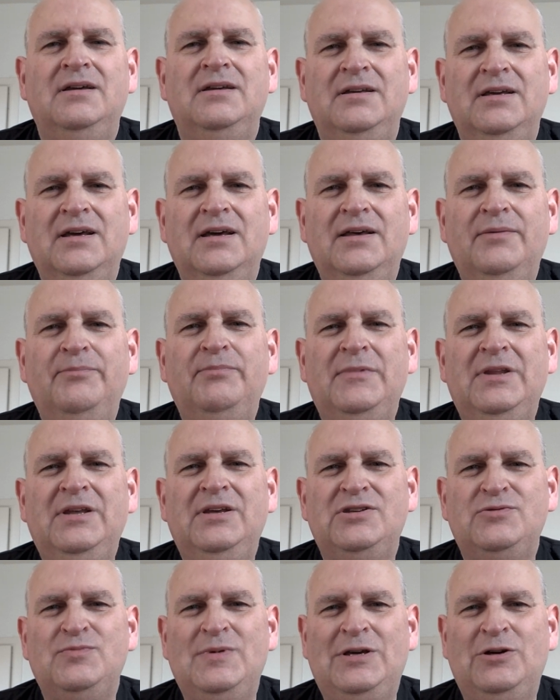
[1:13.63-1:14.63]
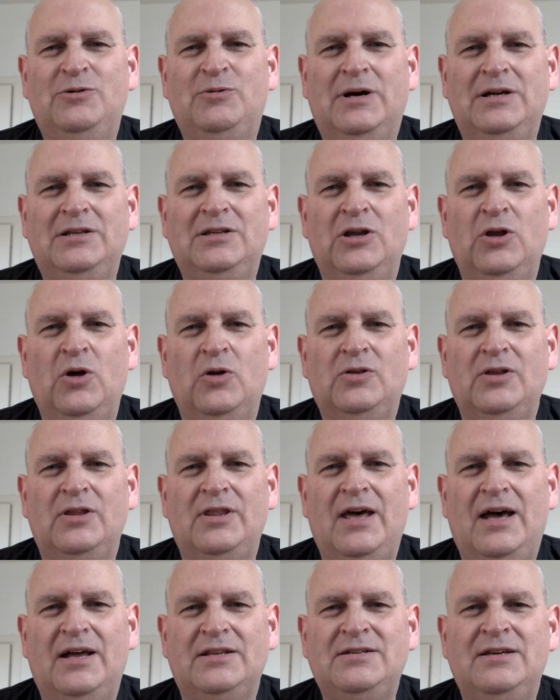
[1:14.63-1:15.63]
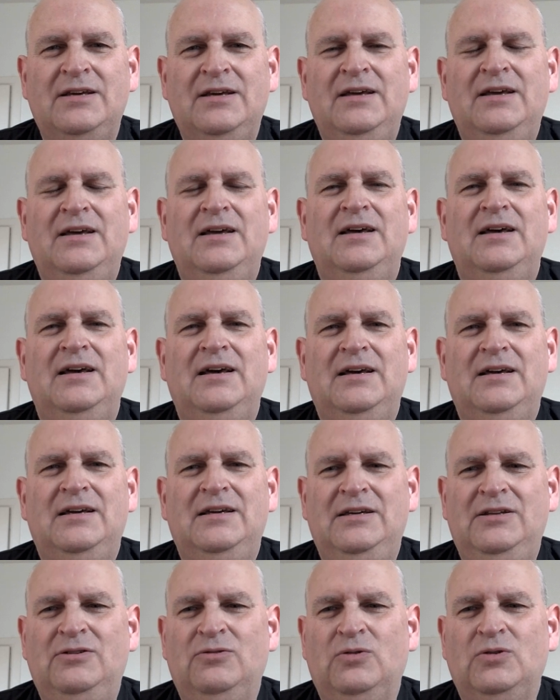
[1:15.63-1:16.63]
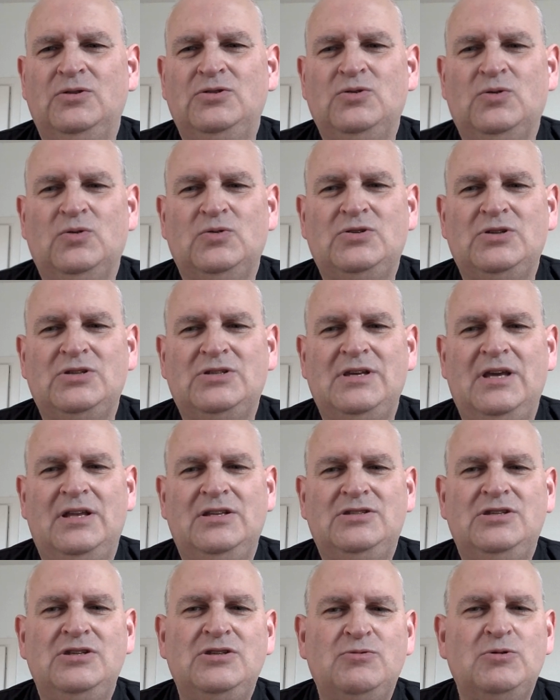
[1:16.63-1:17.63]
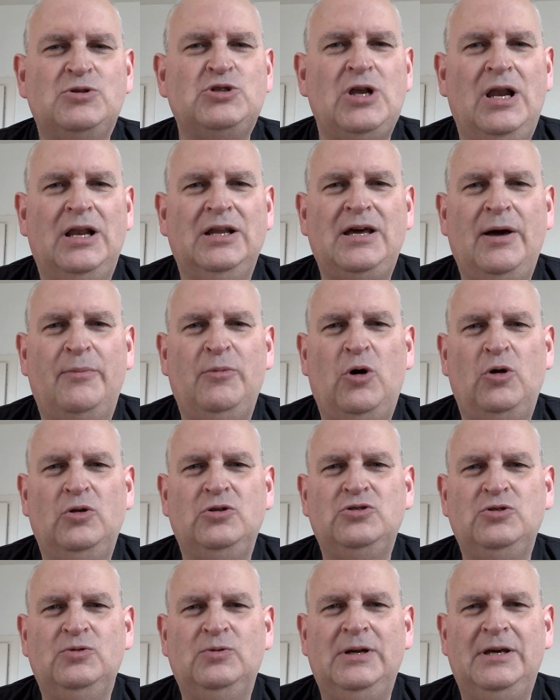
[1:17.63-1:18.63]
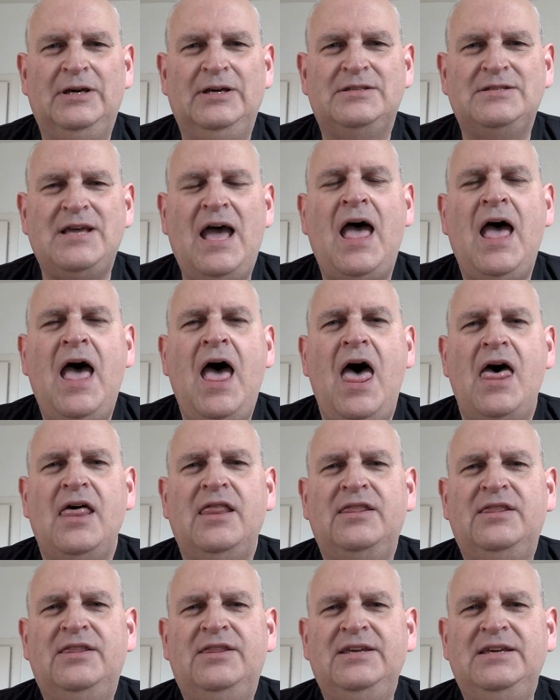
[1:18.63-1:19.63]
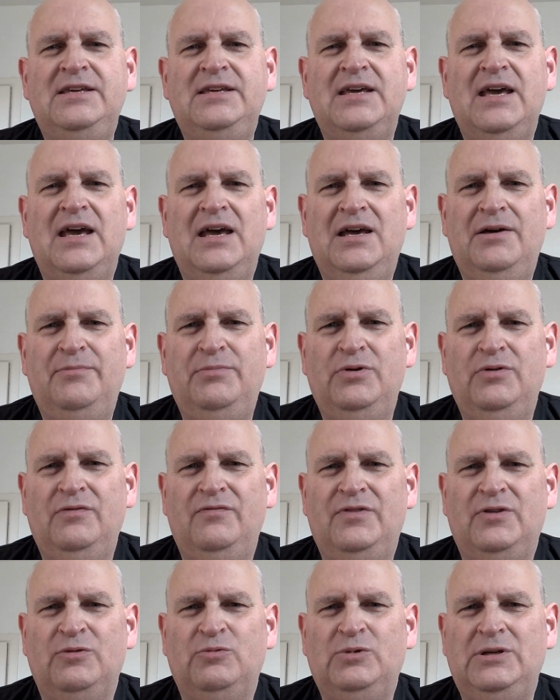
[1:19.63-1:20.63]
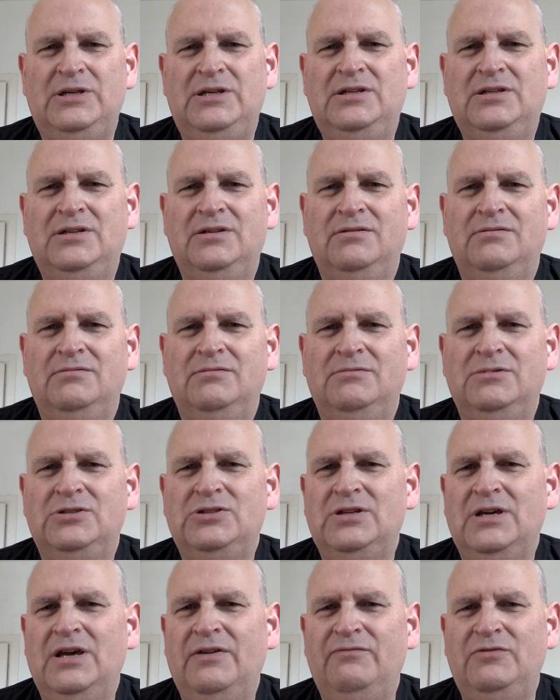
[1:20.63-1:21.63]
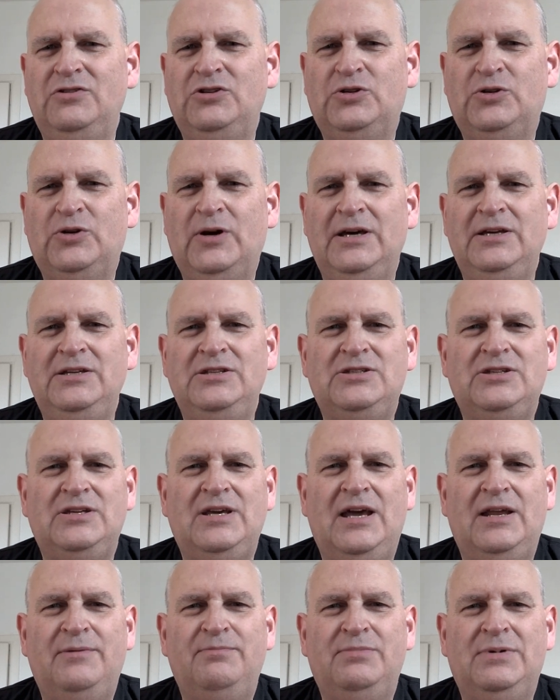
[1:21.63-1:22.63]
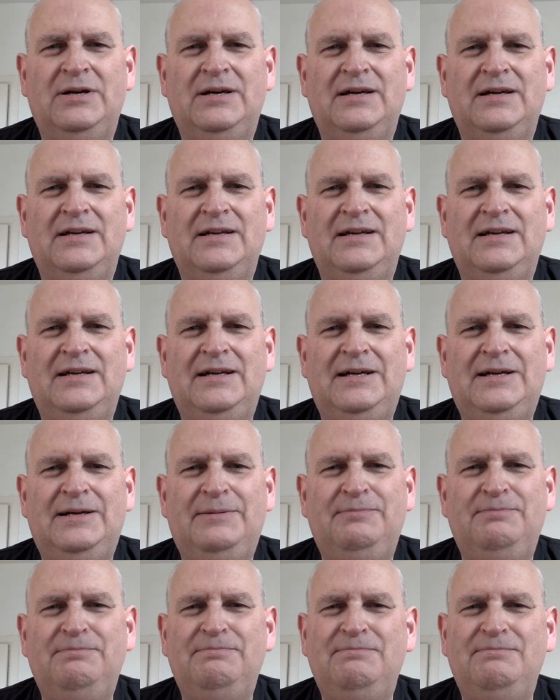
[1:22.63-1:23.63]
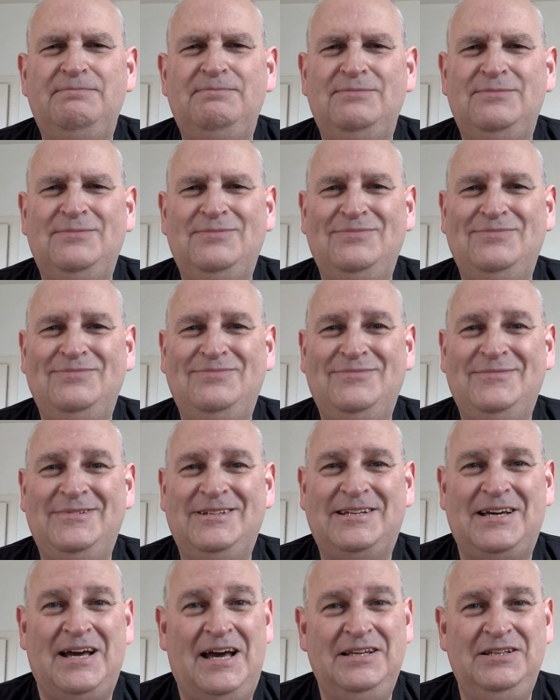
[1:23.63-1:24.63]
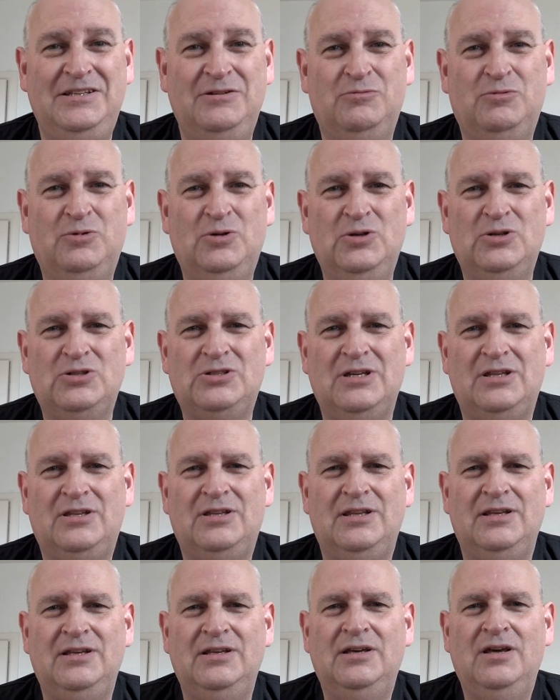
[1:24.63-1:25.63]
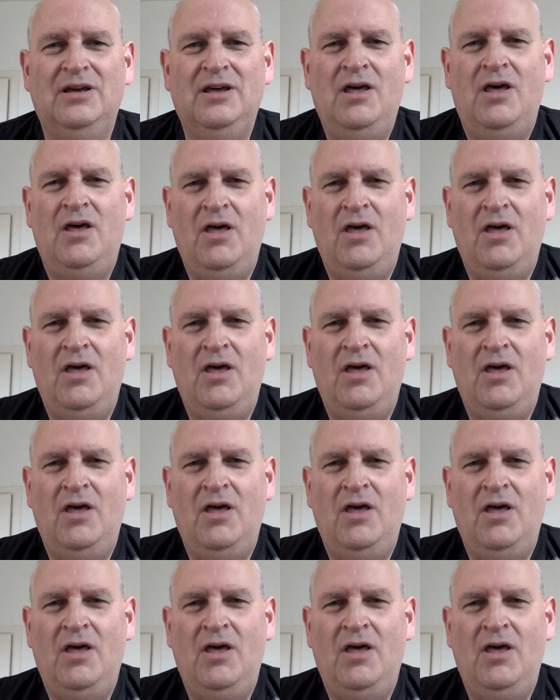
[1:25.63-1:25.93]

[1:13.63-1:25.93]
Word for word: Yeah, there's been quite a lot of that uh, in all sorts of senses, which I'll come on to later. The app of the week, which I haven't tried yet, but um, it kind of works, I think.